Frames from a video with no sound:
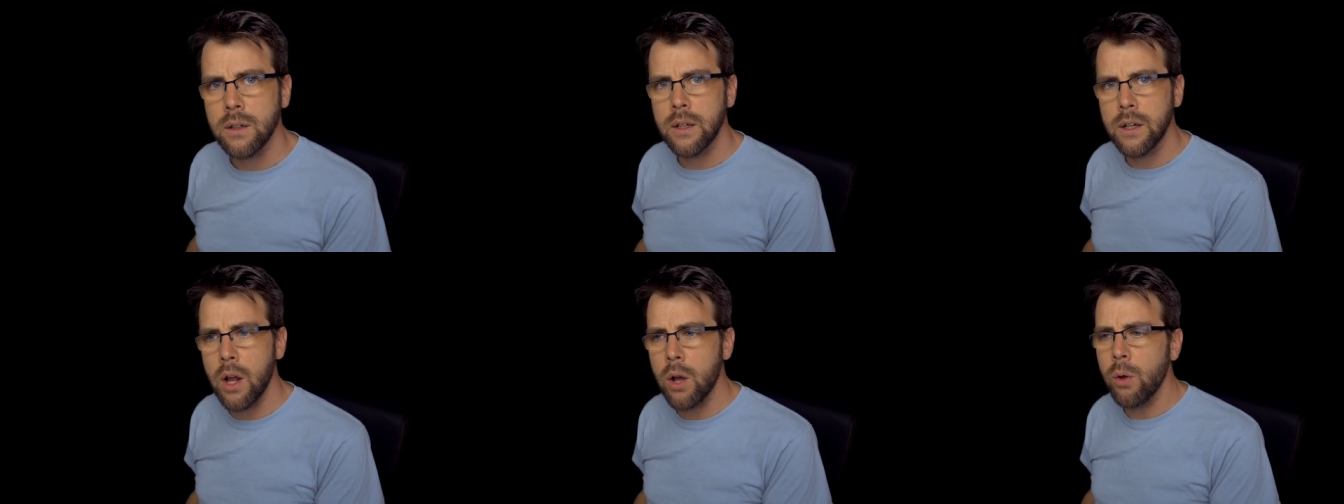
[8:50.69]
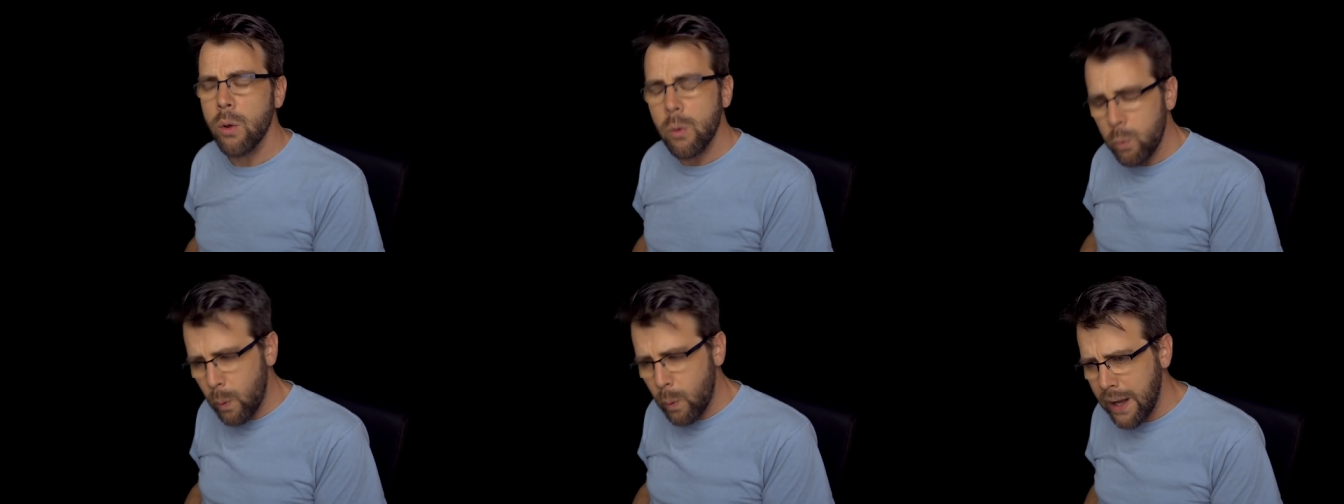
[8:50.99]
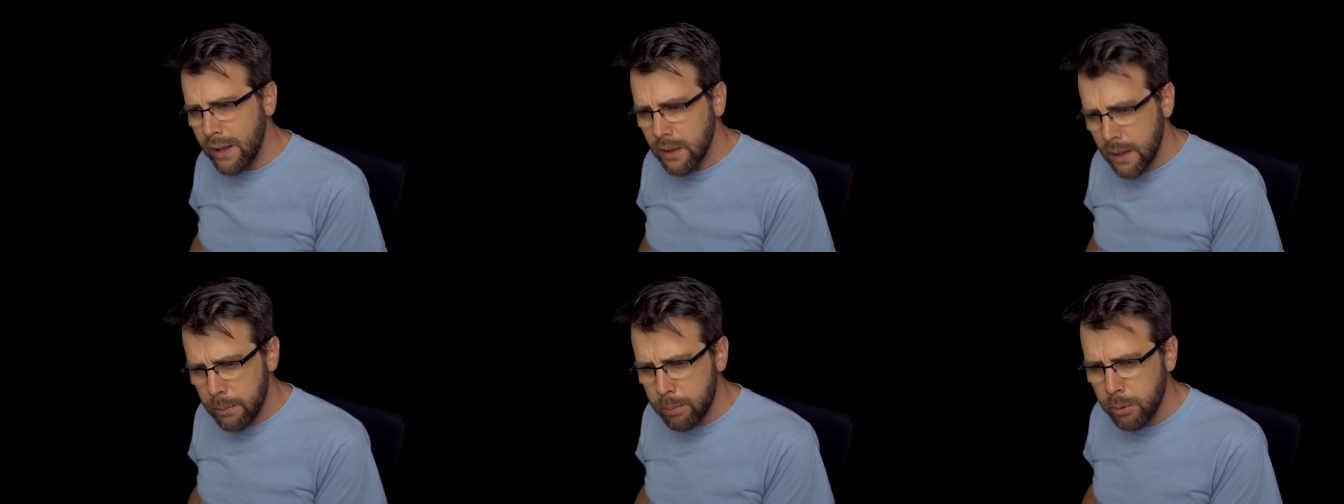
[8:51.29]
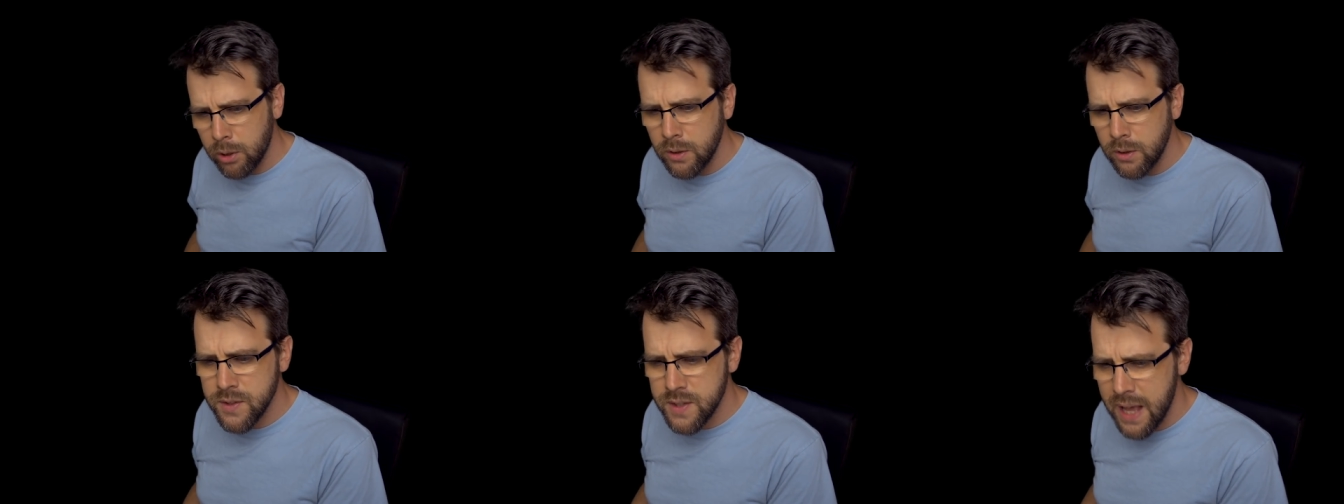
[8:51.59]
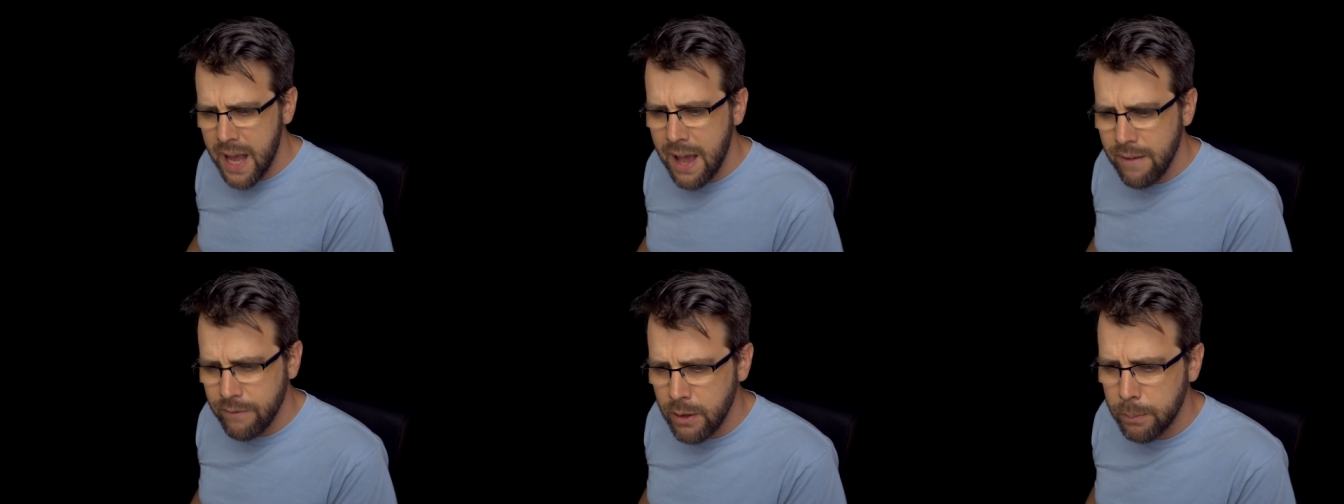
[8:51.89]
You know, white liberals,
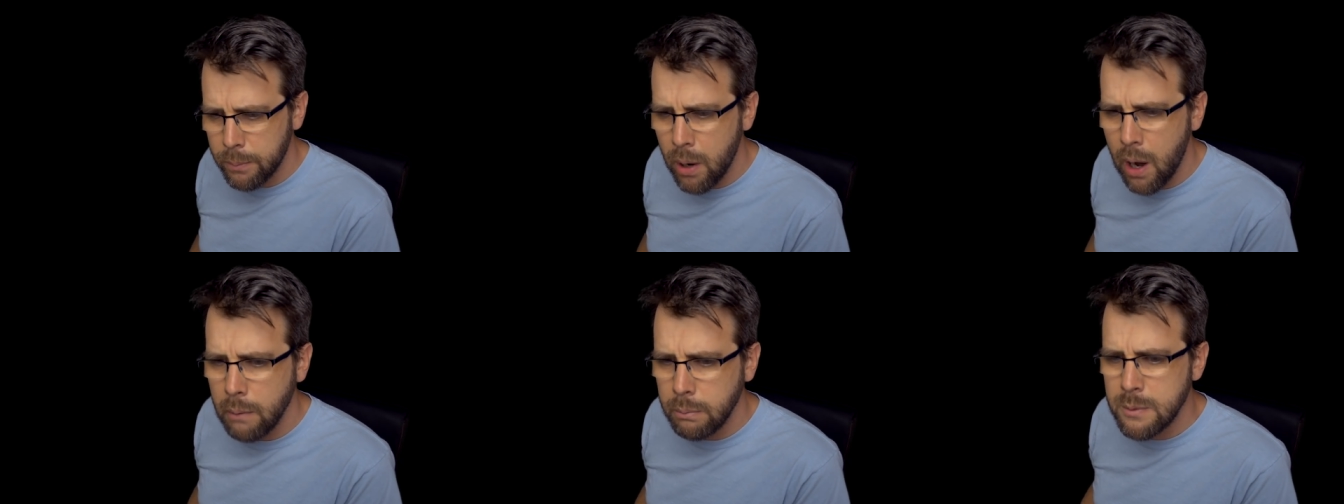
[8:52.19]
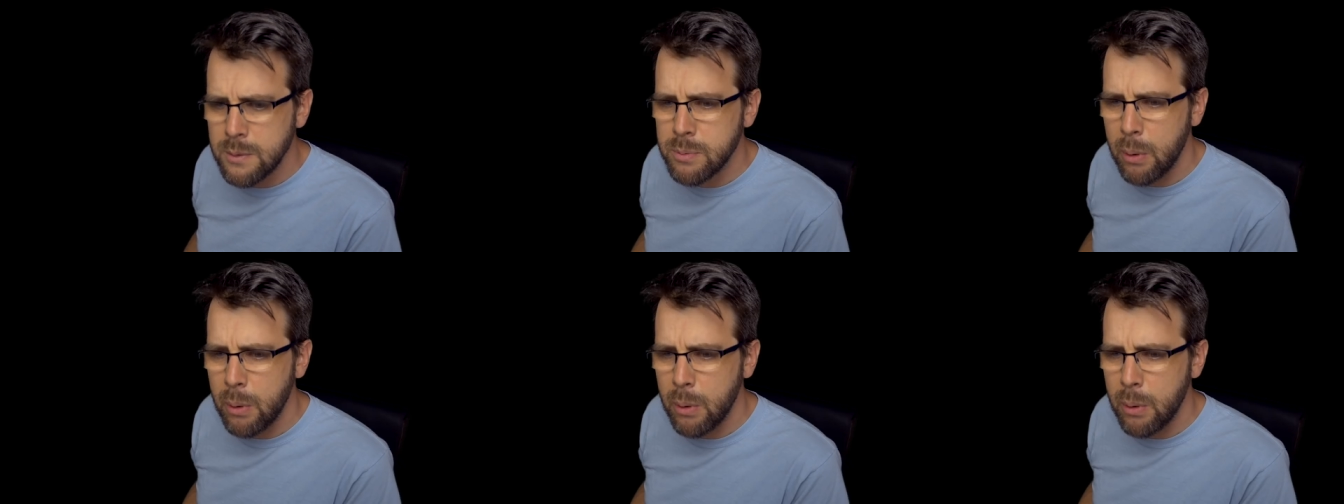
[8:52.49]
they have their problems,